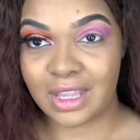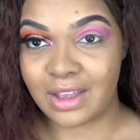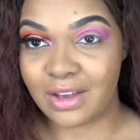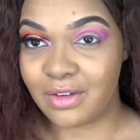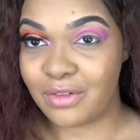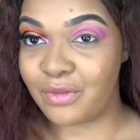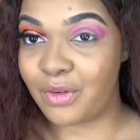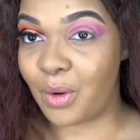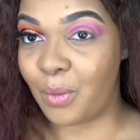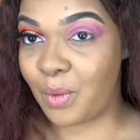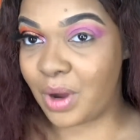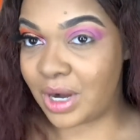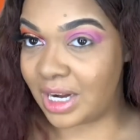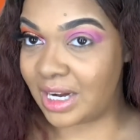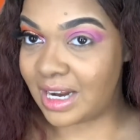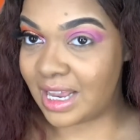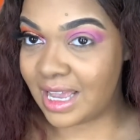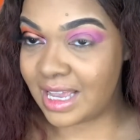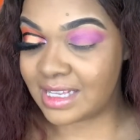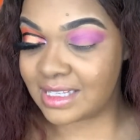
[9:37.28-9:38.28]
for what it
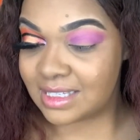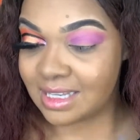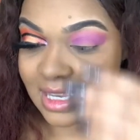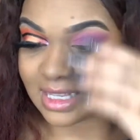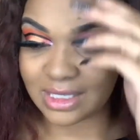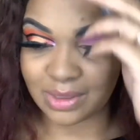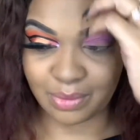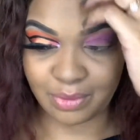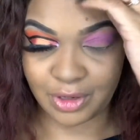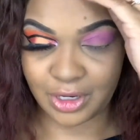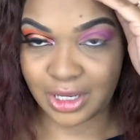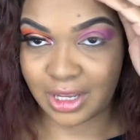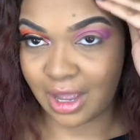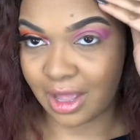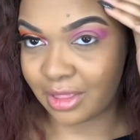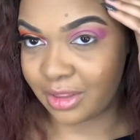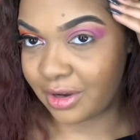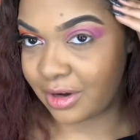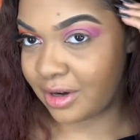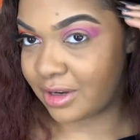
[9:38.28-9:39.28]
is, it's a pretty
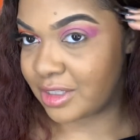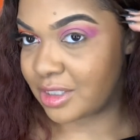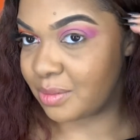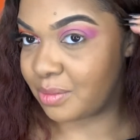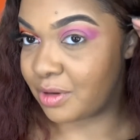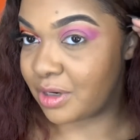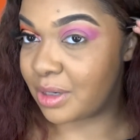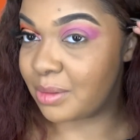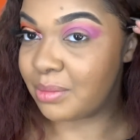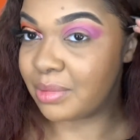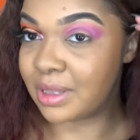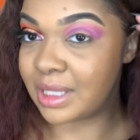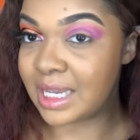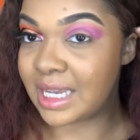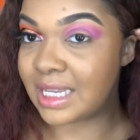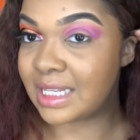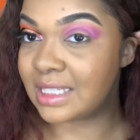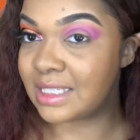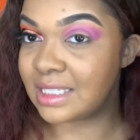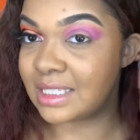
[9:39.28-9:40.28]
color. It's a pretty
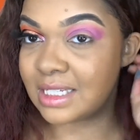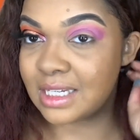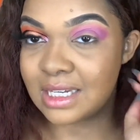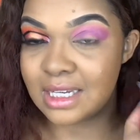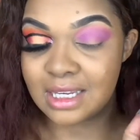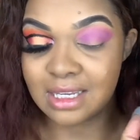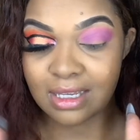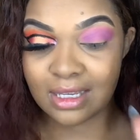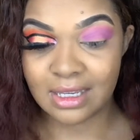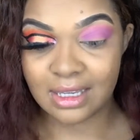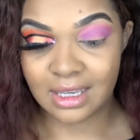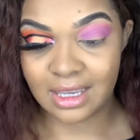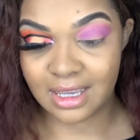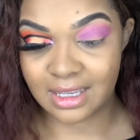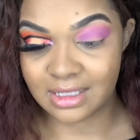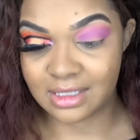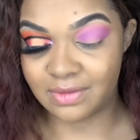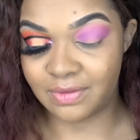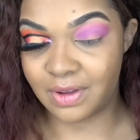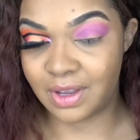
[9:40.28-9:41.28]
blend.
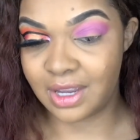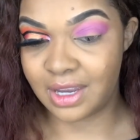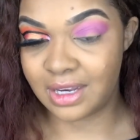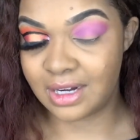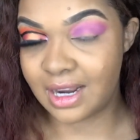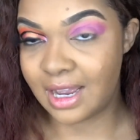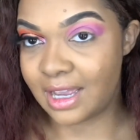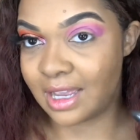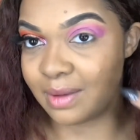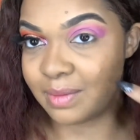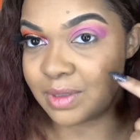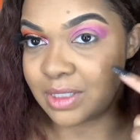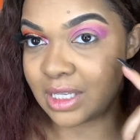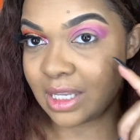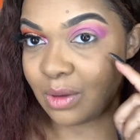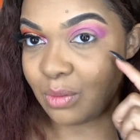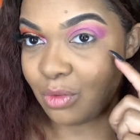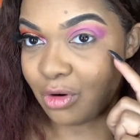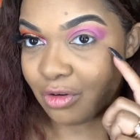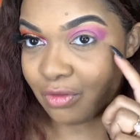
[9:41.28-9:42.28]
It's fine. I am
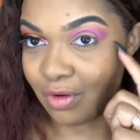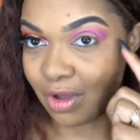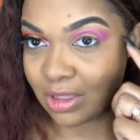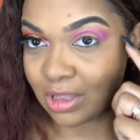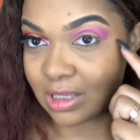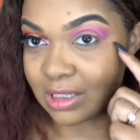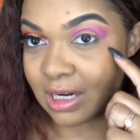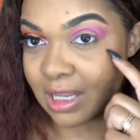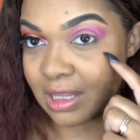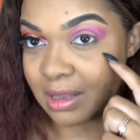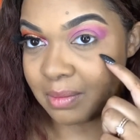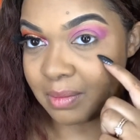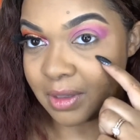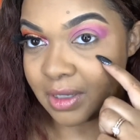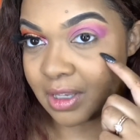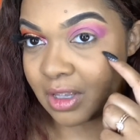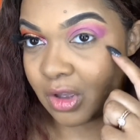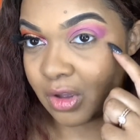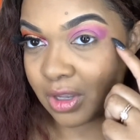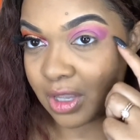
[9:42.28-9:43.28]
seeing more fallout now that I'm
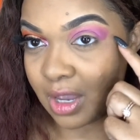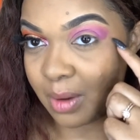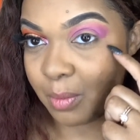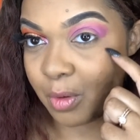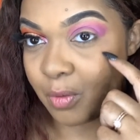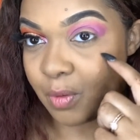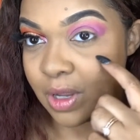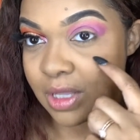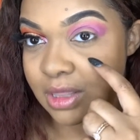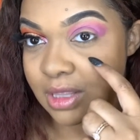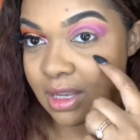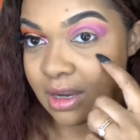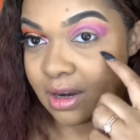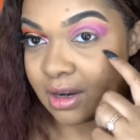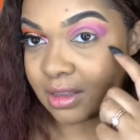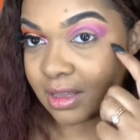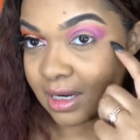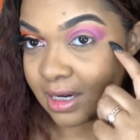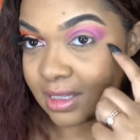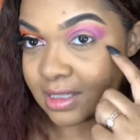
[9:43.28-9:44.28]
looking on camera right there.
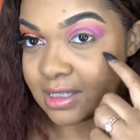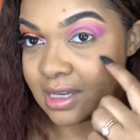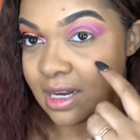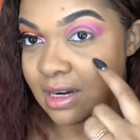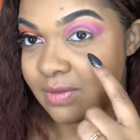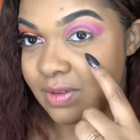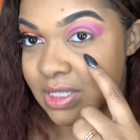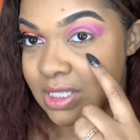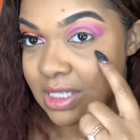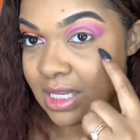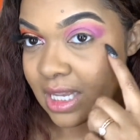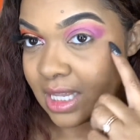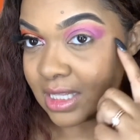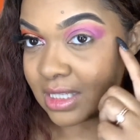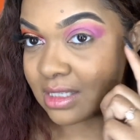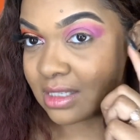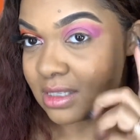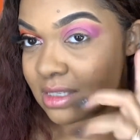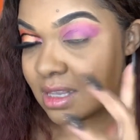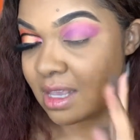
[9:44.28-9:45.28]
That is kind of
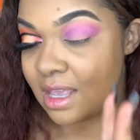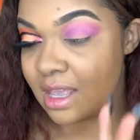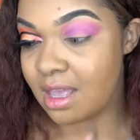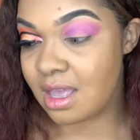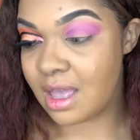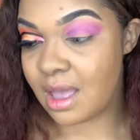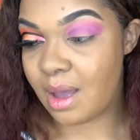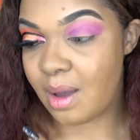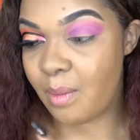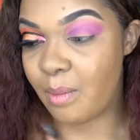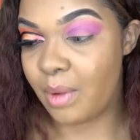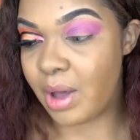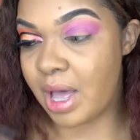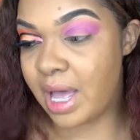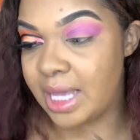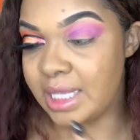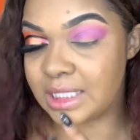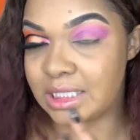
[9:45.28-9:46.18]
intense, but